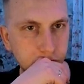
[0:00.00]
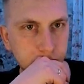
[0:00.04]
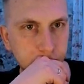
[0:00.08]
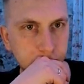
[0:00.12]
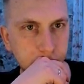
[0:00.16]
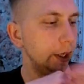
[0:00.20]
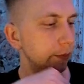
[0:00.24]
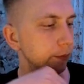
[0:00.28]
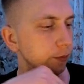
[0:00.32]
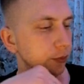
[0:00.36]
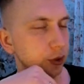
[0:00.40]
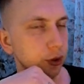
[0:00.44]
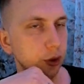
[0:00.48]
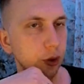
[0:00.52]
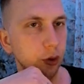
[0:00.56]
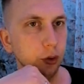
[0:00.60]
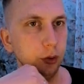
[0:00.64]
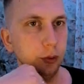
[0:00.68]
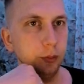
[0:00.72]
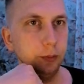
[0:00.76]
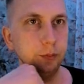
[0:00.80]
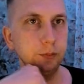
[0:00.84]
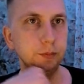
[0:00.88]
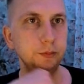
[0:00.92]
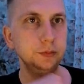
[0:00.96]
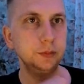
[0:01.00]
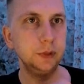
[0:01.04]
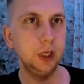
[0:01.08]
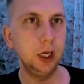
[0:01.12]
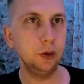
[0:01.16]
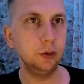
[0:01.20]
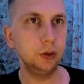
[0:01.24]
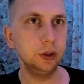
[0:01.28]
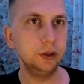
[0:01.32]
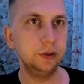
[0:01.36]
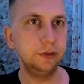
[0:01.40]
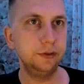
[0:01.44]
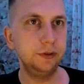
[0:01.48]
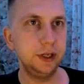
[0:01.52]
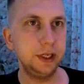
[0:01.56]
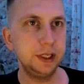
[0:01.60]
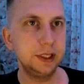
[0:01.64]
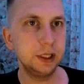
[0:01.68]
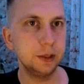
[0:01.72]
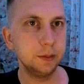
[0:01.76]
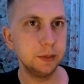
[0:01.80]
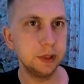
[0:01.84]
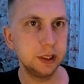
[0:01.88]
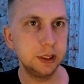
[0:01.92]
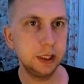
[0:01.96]
Okay, so now it
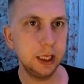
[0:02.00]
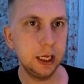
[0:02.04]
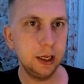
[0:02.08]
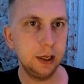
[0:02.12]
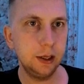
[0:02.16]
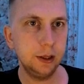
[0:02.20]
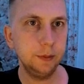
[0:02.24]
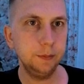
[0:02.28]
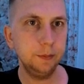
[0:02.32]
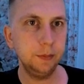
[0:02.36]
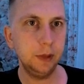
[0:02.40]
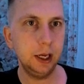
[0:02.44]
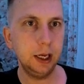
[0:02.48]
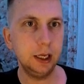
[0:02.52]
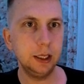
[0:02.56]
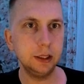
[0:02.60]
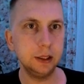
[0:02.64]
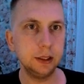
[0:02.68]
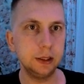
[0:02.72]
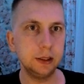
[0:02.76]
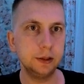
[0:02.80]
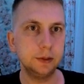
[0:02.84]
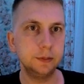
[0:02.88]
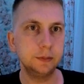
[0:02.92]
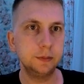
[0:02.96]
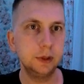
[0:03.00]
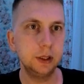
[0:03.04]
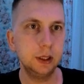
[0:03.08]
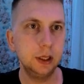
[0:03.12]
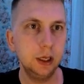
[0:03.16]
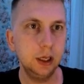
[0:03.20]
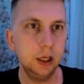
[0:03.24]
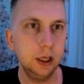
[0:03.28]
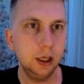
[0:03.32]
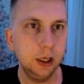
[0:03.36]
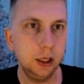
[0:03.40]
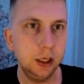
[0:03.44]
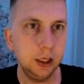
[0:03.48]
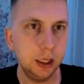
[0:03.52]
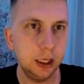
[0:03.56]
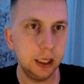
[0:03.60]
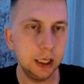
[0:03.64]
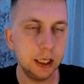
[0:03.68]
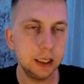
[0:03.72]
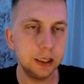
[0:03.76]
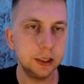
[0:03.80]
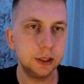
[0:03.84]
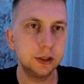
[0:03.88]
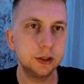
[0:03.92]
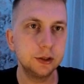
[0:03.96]
fixed the mistake and
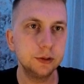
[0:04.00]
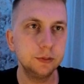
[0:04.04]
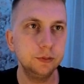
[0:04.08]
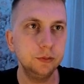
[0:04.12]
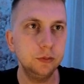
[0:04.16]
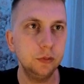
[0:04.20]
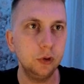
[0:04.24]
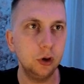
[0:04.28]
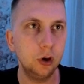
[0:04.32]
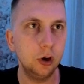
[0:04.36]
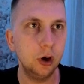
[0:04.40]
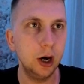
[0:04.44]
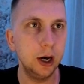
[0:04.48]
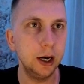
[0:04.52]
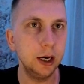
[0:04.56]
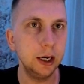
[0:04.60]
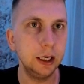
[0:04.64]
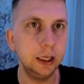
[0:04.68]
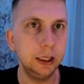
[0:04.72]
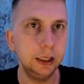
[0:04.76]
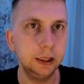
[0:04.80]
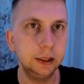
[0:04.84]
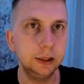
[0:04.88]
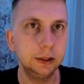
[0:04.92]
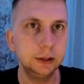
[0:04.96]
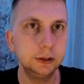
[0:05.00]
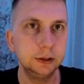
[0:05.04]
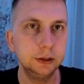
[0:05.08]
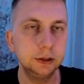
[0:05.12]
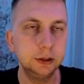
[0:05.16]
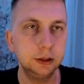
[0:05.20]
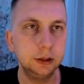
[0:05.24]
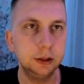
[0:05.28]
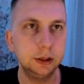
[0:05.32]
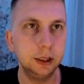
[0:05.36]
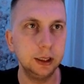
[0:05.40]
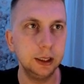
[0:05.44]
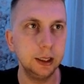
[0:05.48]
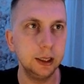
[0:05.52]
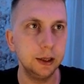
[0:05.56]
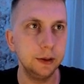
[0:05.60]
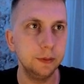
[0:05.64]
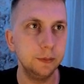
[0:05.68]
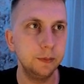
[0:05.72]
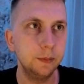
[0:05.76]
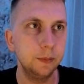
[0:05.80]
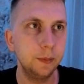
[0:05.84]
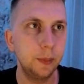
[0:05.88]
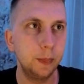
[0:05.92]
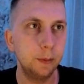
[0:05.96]
is running
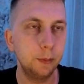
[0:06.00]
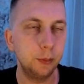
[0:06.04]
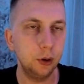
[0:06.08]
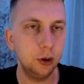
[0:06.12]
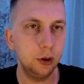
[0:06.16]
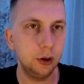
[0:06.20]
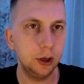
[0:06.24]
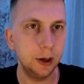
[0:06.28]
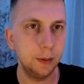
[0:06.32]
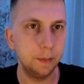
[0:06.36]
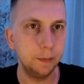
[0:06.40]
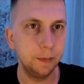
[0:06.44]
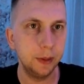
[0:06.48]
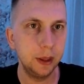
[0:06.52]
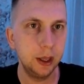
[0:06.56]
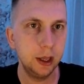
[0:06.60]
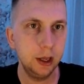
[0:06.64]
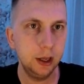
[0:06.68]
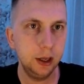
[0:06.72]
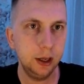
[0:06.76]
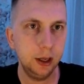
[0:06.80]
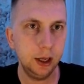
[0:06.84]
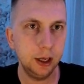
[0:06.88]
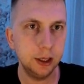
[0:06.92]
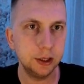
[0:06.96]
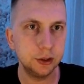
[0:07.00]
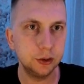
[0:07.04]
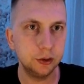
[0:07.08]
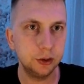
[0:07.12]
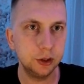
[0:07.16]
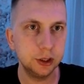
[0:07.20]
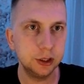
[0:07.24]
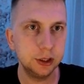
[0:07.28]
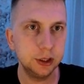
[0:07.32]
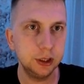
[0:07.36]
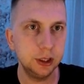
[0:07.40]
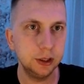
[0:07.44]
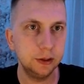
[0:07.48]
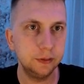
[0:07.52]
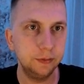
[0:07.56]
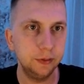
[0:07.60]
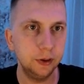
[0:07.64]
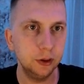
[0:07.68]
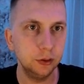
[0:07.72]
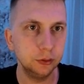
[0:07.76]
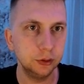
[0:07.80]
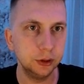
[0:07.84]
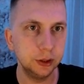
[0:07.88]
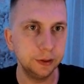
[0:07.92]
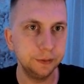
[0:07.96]
the program. As you can see, it
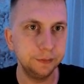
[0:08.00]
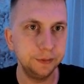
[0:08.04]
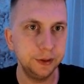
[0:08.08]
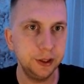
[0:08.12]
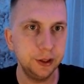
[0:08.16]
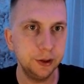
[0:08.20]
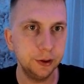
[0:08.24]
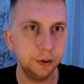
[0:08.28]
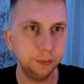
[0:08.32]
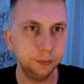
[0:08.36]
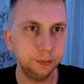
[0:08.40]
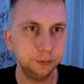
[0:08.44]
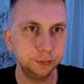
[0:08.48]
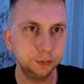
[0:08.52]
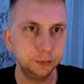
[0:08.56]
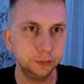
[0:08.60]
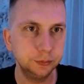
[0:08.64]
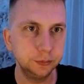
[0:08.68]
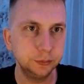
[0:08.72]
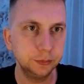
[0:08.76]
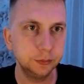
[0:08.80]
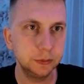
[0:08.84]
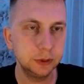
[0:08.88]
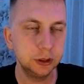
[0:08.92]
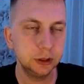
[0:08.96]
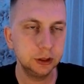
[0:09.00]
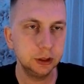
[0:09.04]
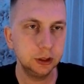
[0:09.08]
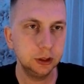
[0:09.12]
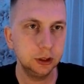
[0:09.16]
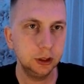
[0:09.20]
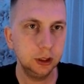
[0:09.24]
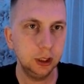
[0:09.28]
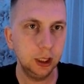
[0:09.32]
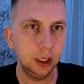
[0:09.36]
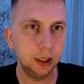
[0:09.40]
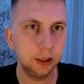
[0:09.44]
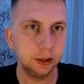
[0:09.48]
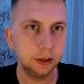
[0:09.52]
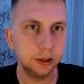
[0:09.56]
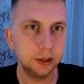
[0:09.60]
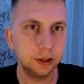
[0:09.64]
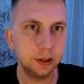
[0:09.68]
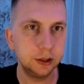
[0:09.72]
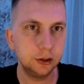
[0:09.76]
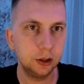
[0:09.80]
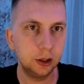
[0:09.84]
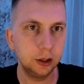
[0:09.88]
found the video and it